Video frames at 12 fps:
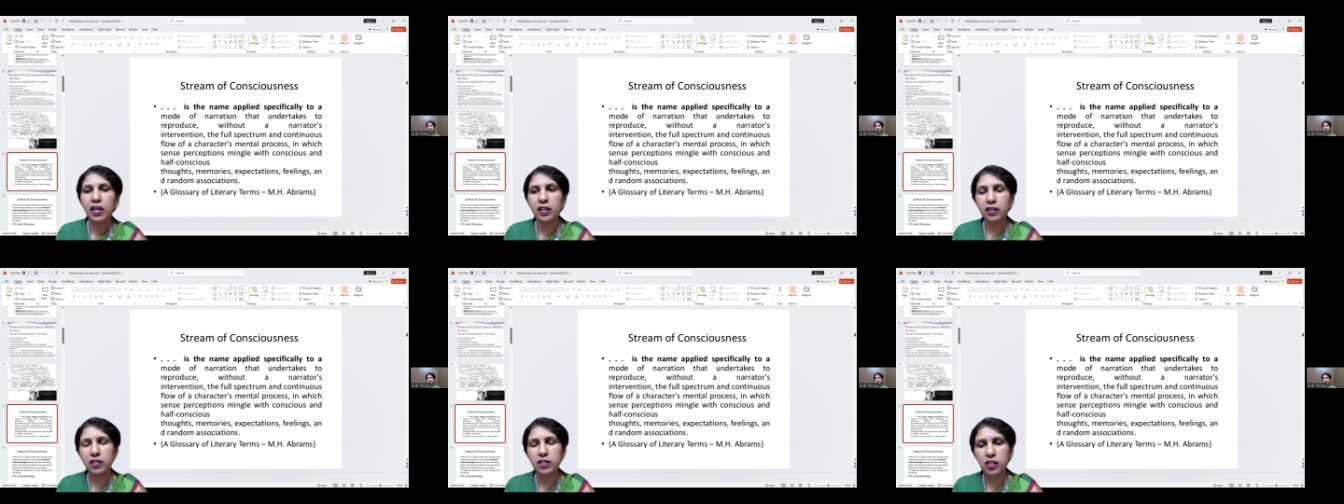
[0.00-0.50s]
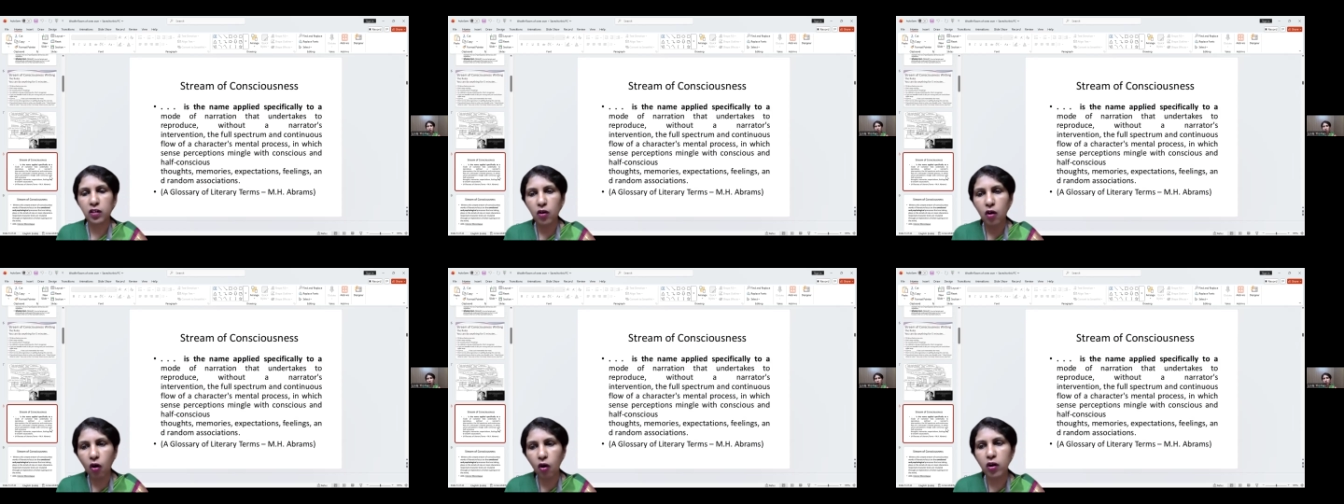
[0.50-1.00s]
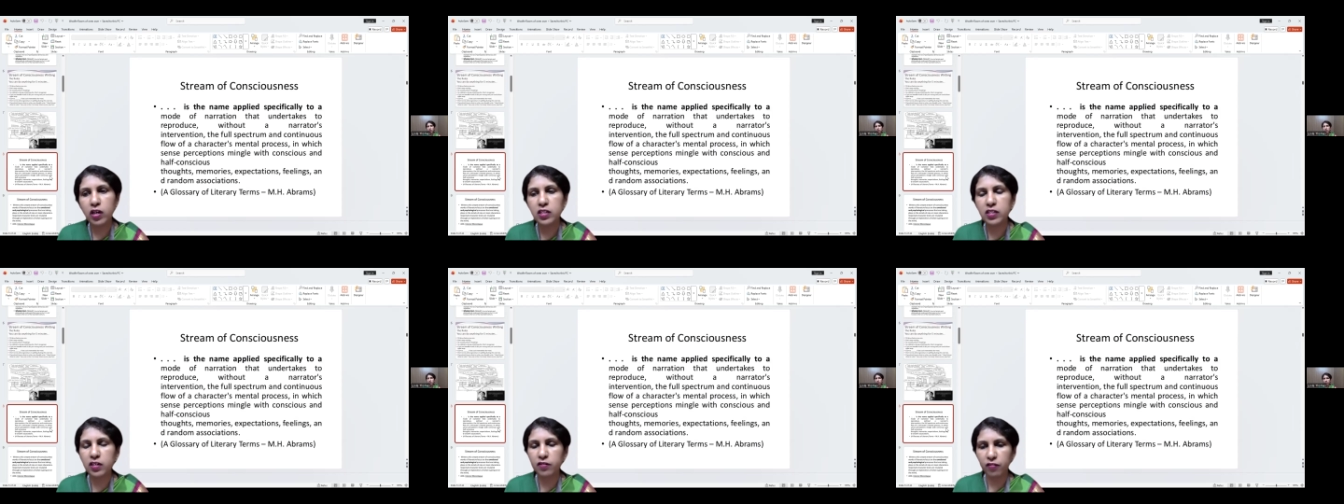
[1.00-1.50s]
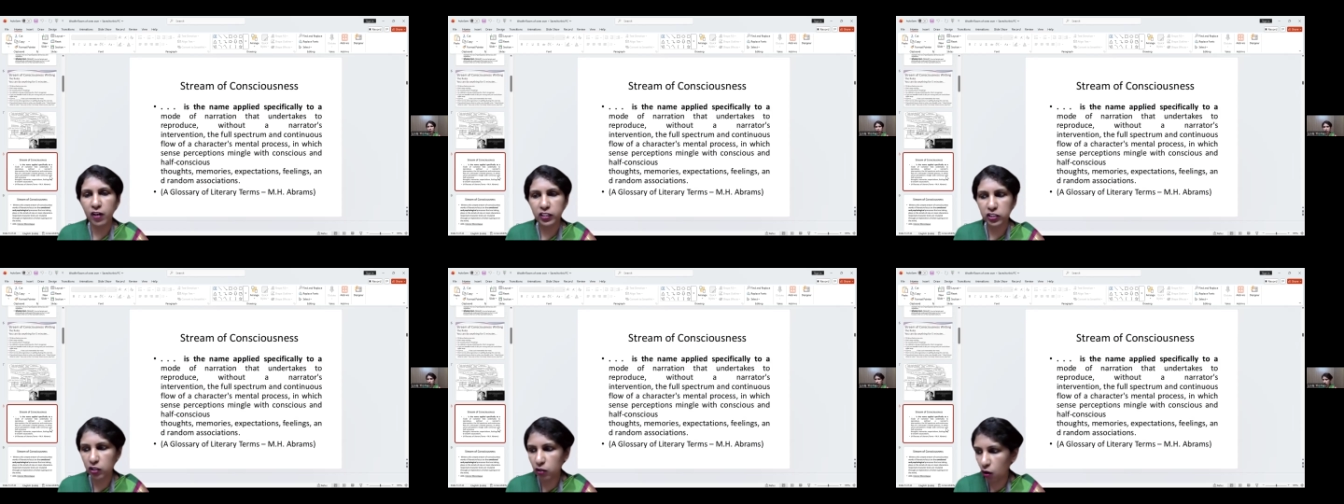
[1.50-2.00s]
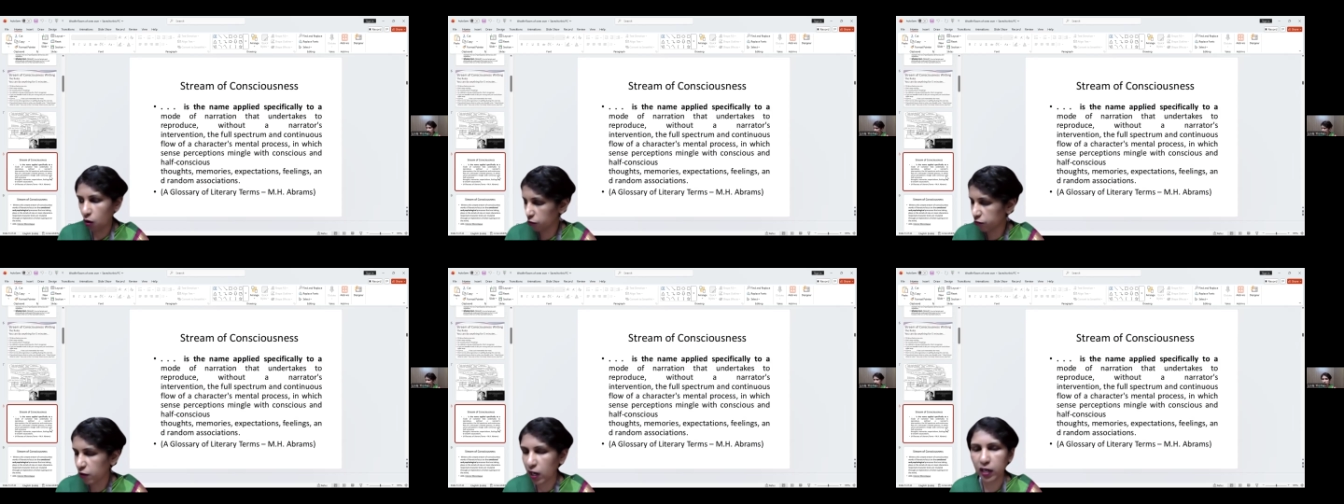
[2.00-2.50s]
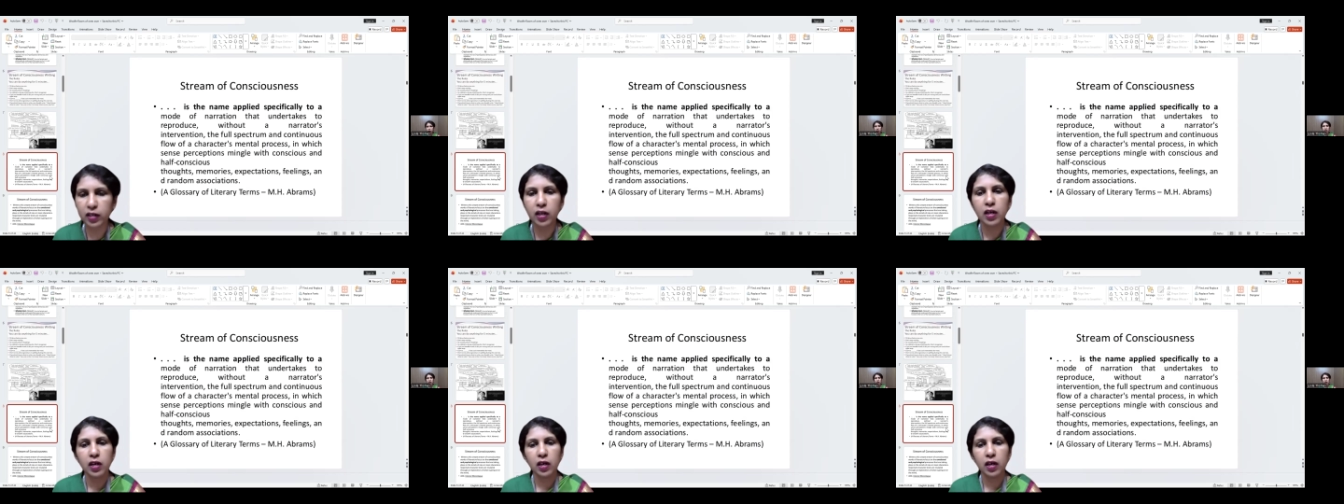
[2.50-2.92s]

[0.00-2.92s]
It is an honest reflection of our